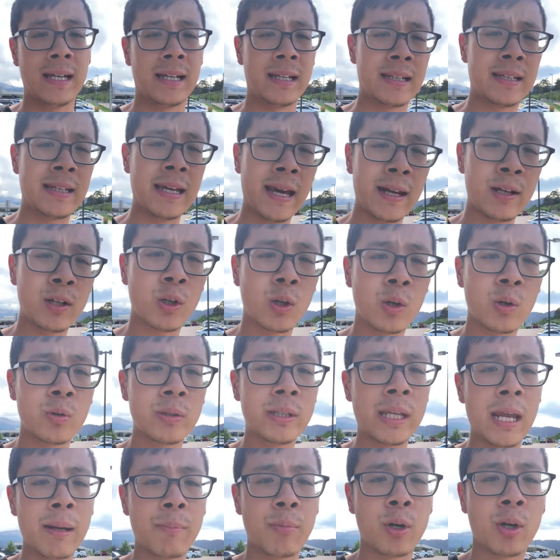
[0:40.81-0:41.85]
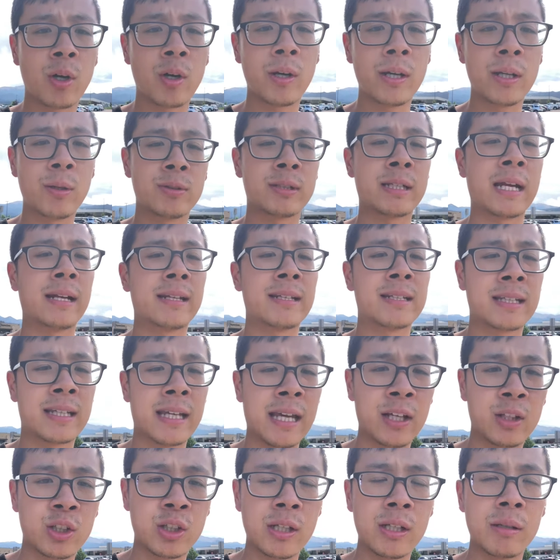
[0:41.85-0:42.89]
ghetto neighborhood. It was kind of
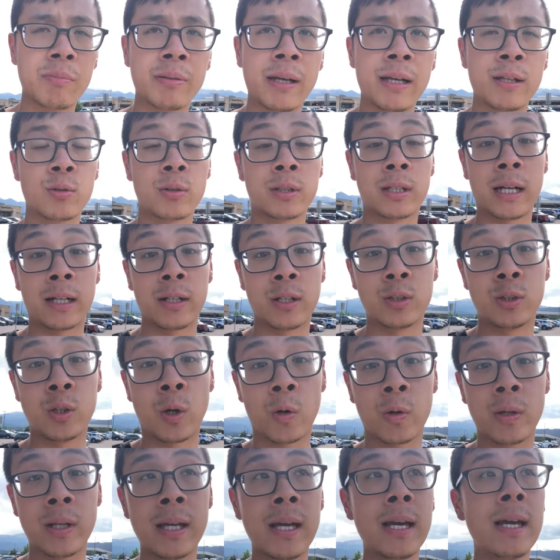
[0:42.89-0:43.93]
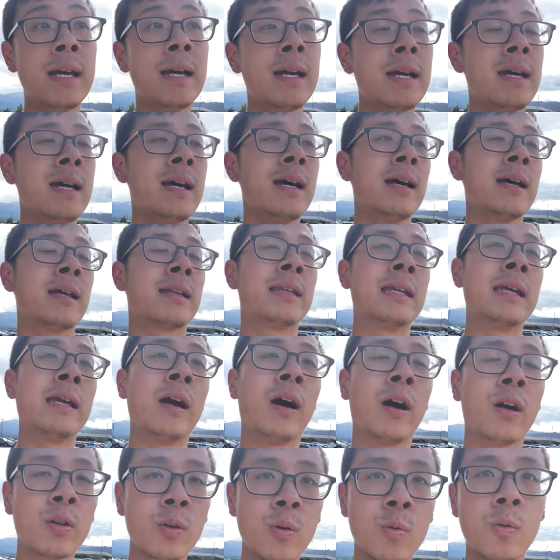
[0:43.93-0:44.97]
sketchy, the place was kind of dirty. The
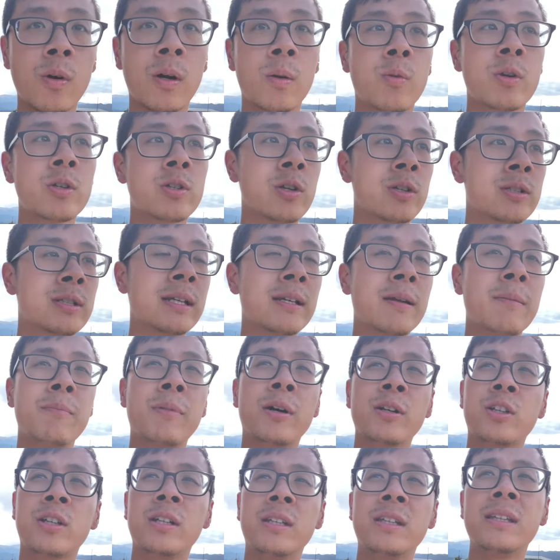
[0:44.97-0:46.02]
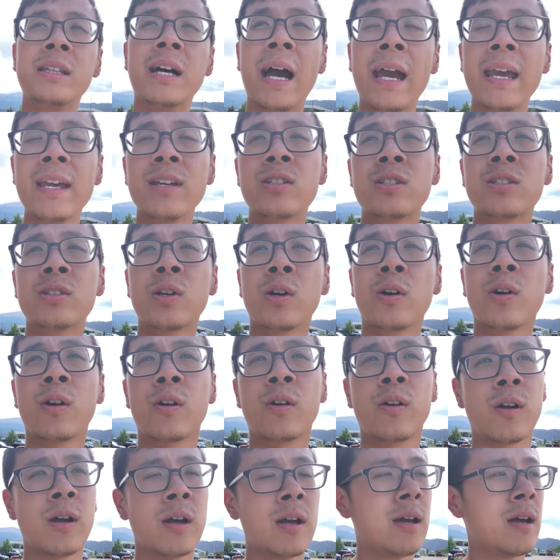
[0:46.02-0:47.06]
other one was just in a much
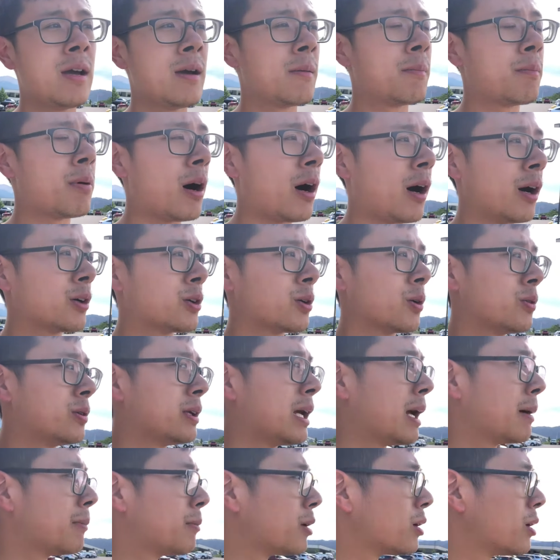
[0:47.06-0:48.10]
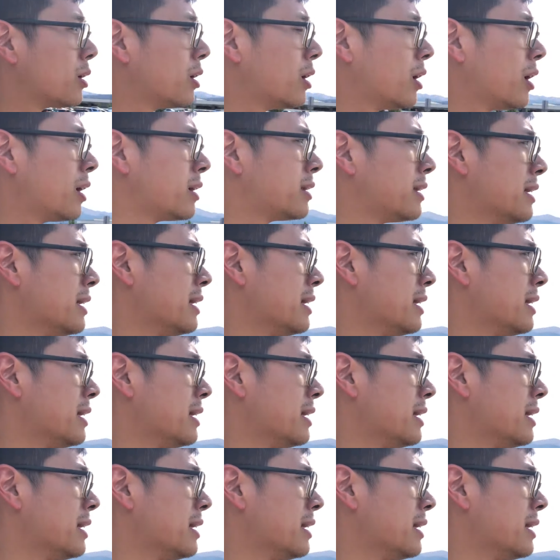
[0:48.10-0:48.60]
nicer, posher neighborhood.